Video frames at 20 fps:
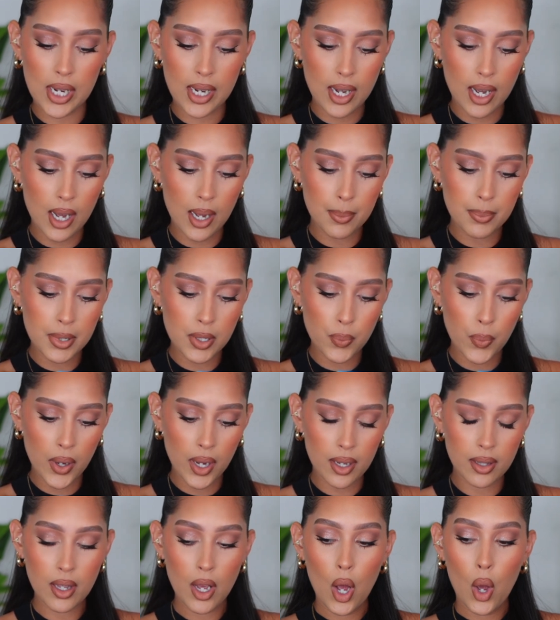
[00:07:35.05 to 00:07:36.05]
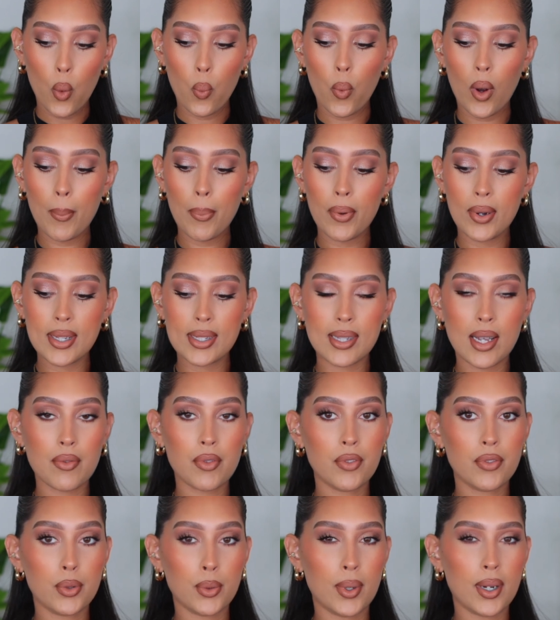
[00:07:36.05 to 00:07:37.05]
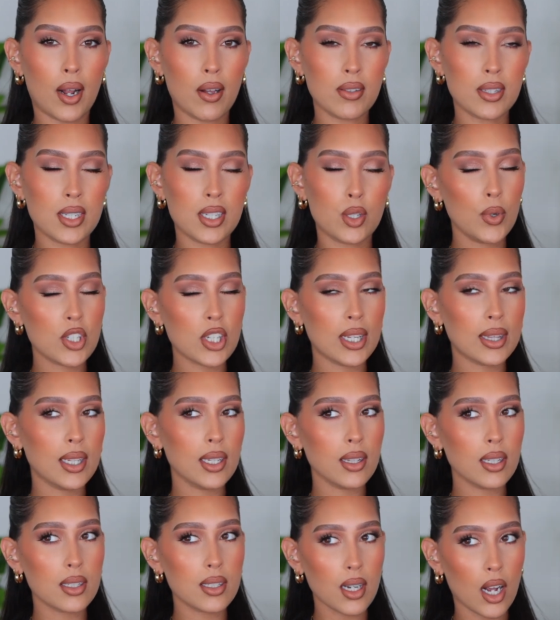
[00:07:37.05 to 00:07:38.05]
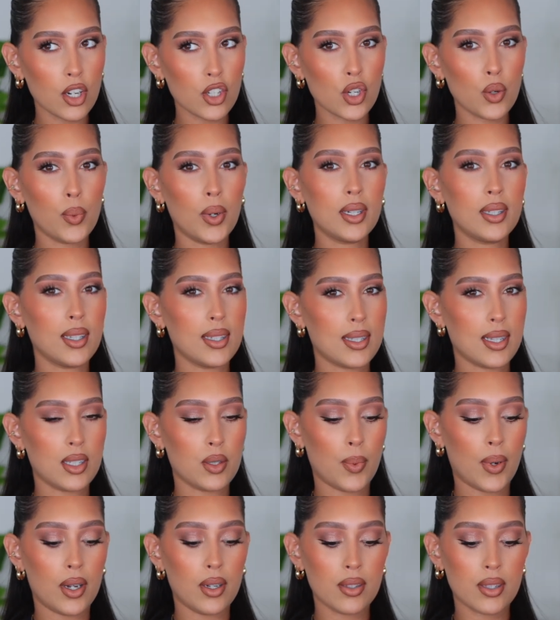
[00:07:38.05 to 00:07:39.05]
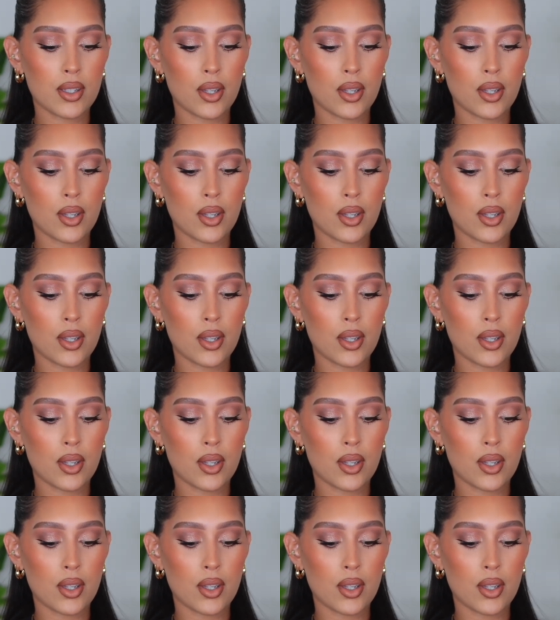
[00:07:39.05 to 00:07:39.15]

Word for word: It comes with 1.7 fluid ounces, which I think the Tatcha one does as well.